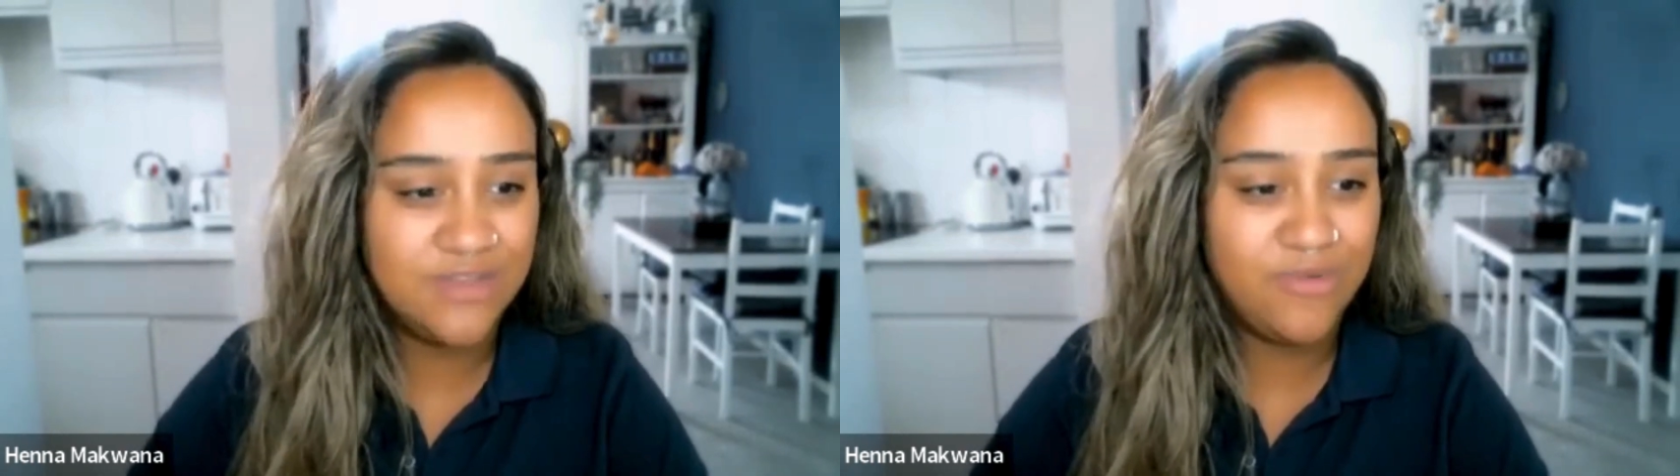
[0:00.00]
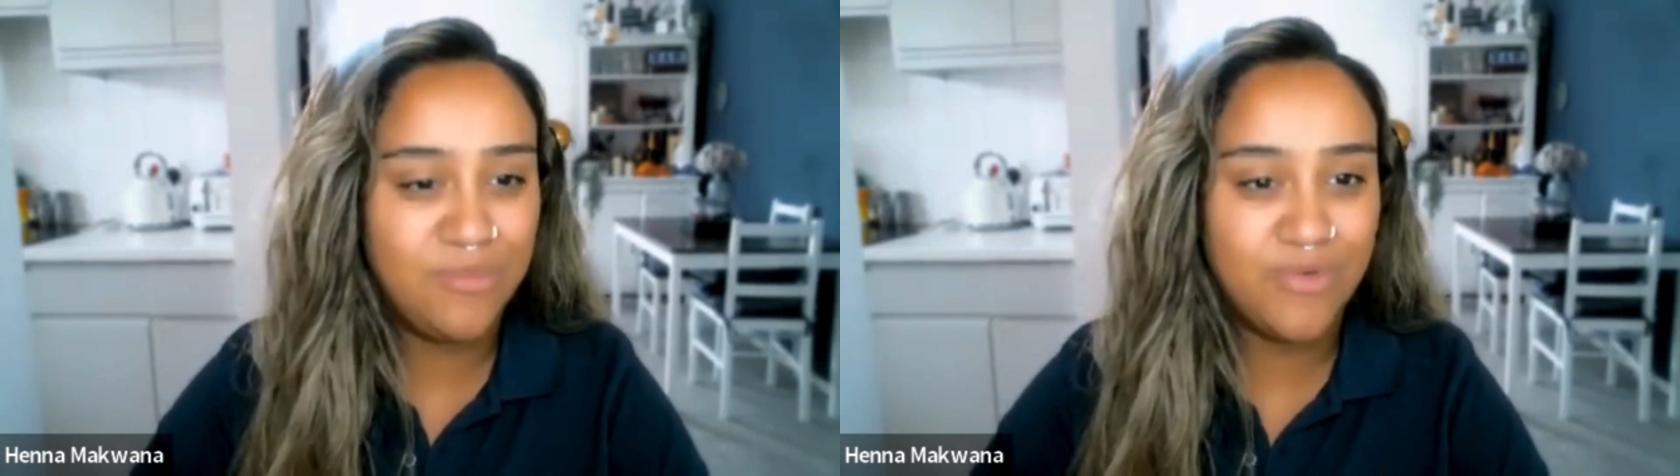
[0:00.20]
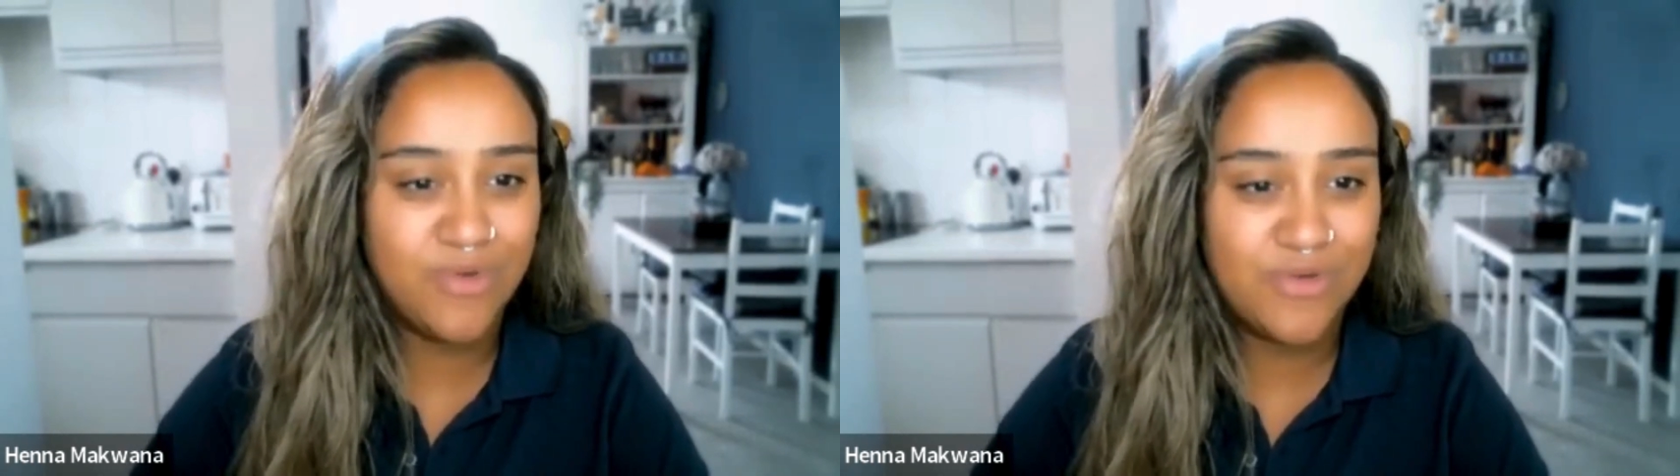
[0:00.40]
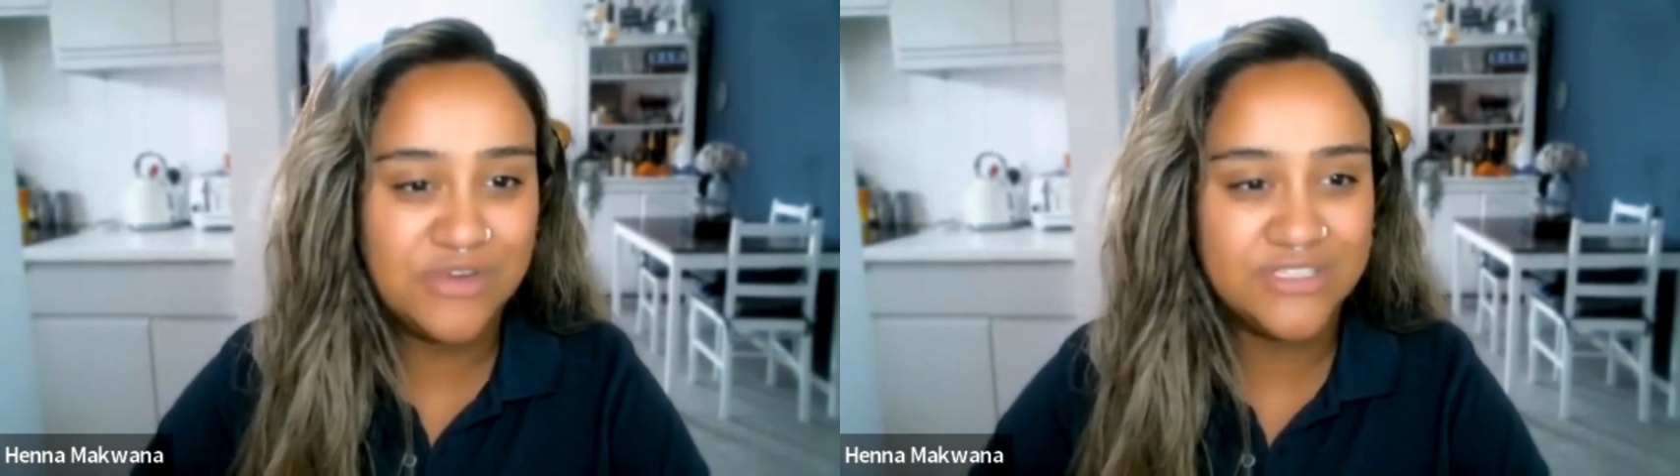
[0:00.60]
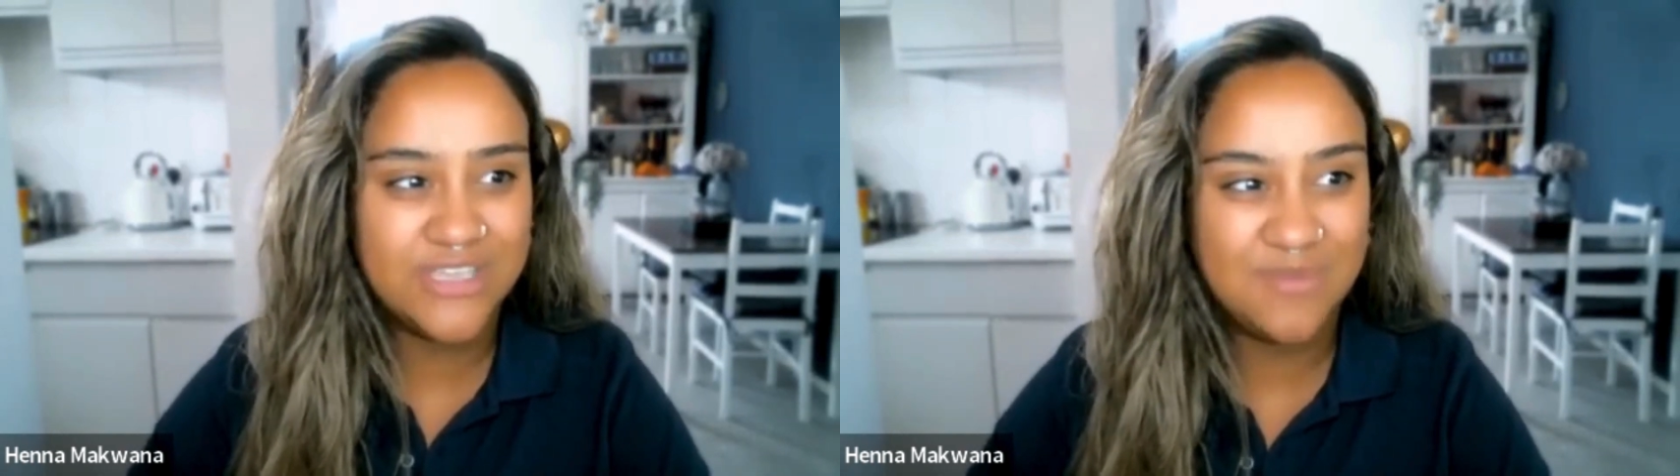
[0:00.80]
from a
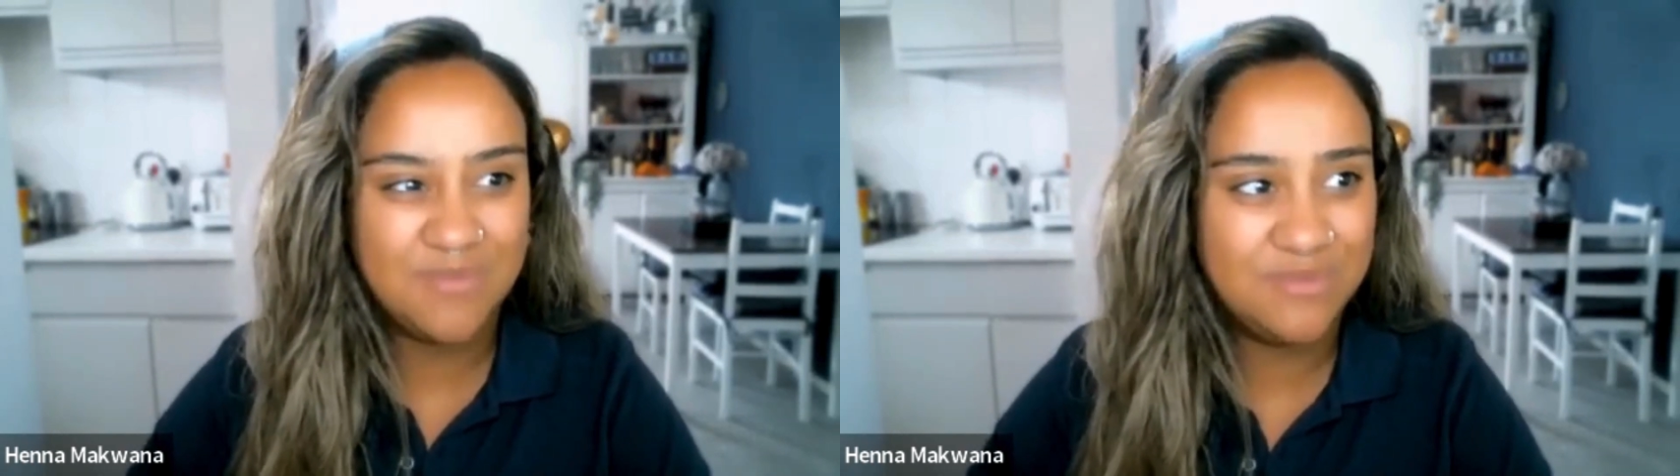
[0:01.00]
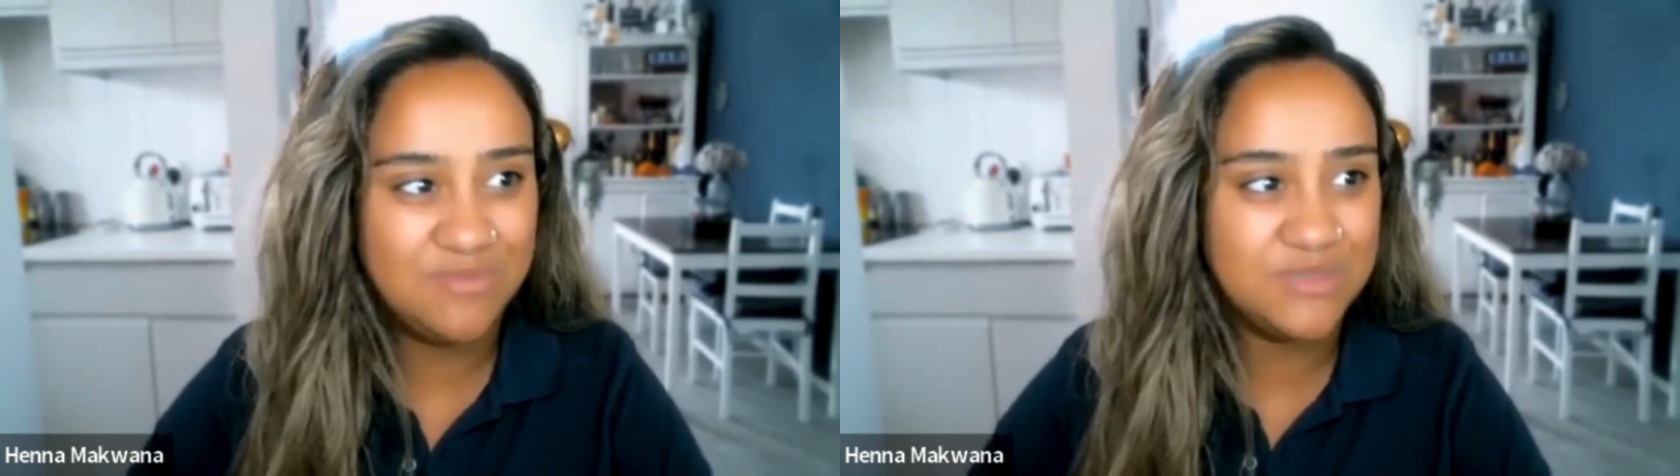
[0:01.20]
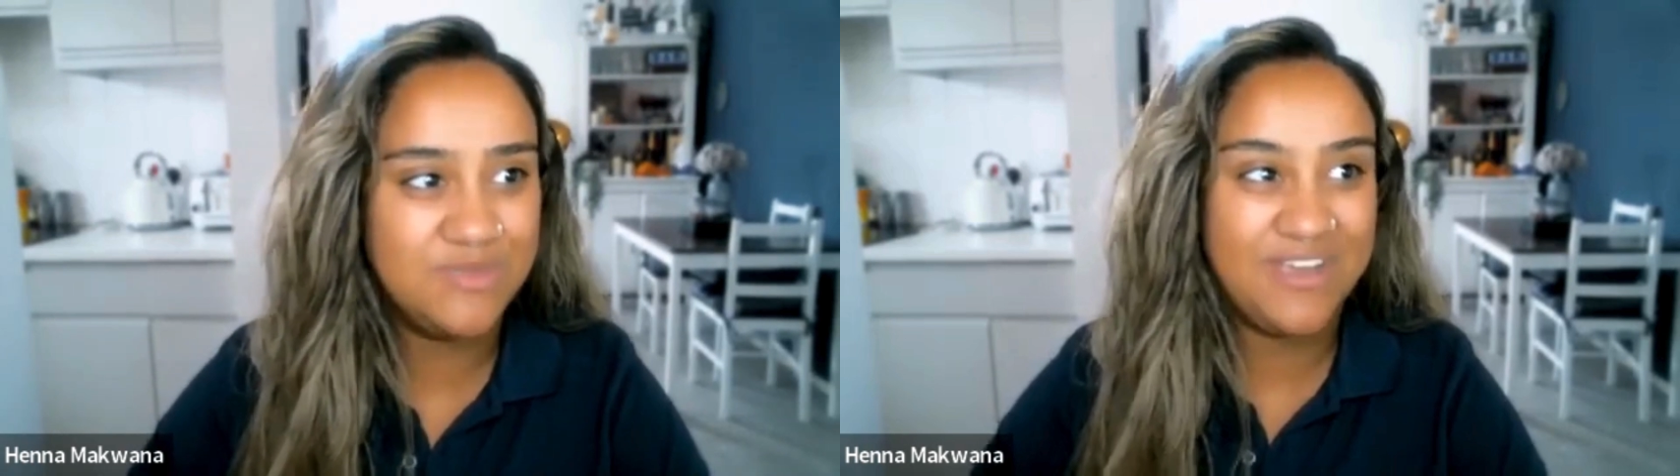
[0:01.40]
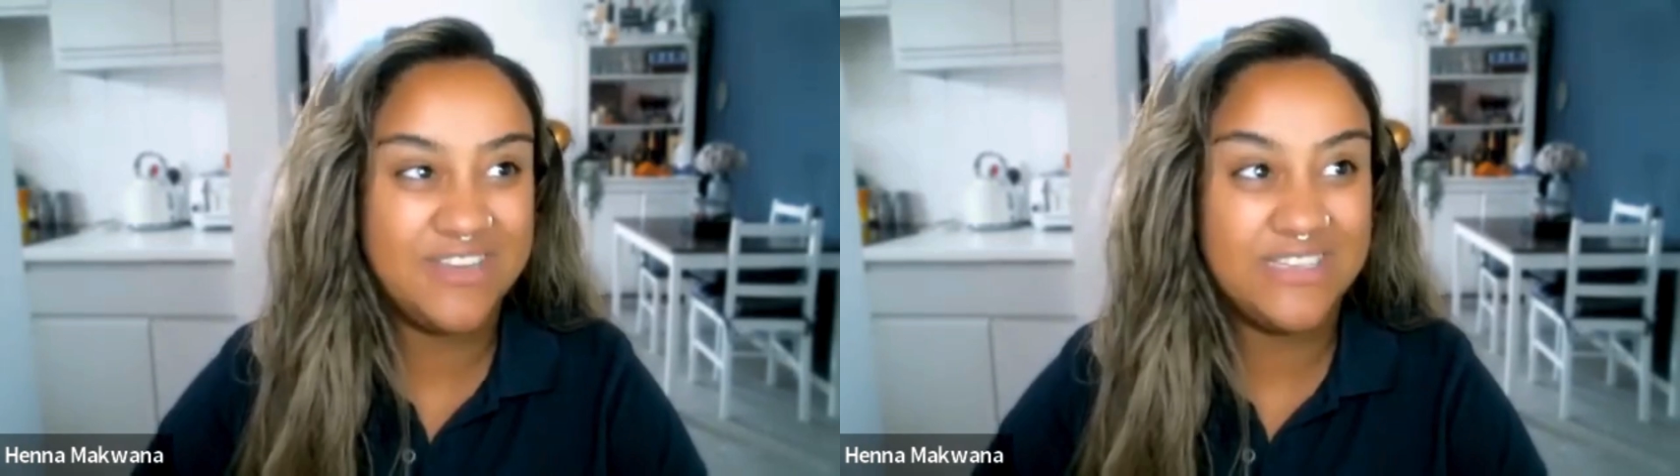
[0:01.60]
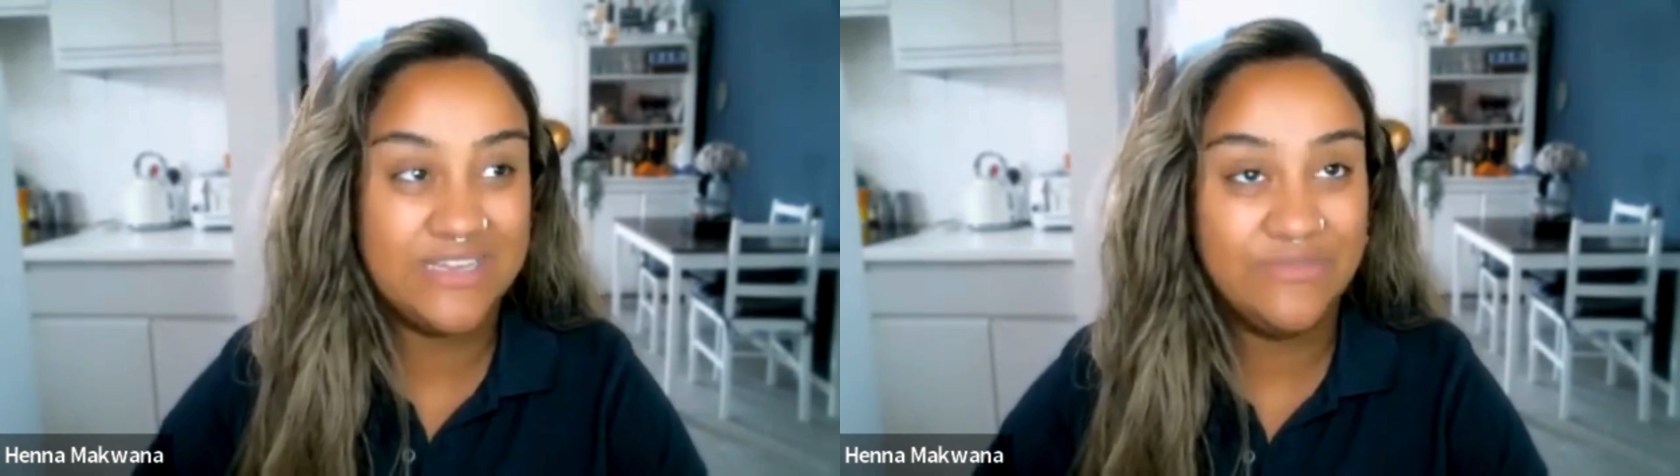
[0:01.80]
recruiter's admin
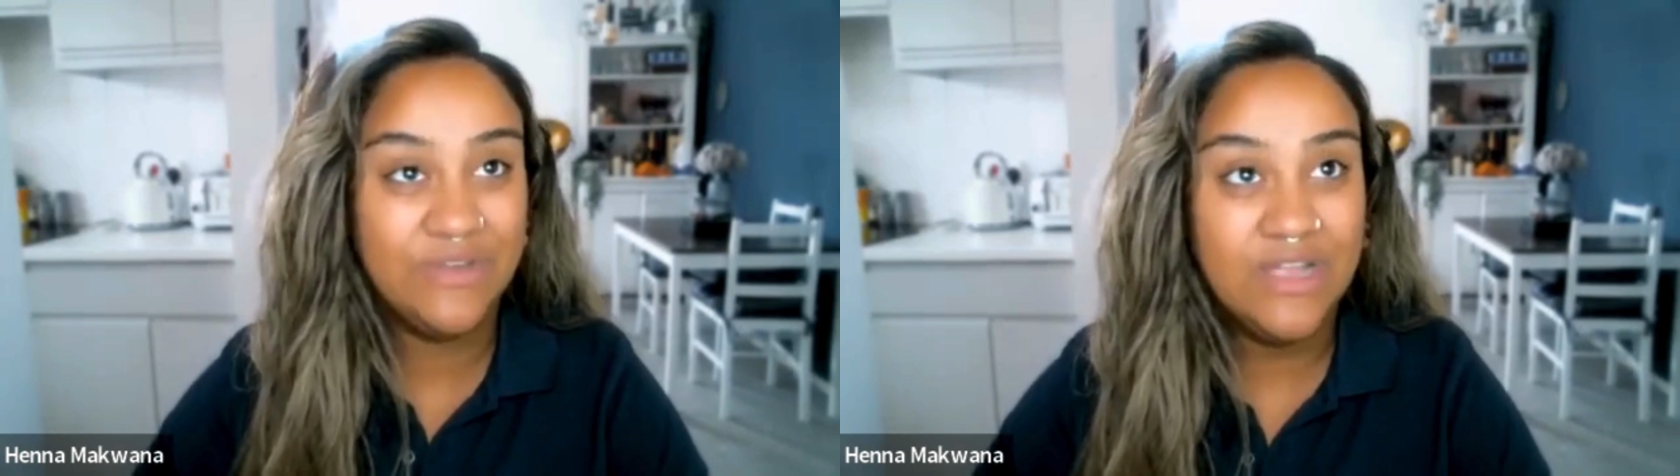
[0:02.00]
perspective.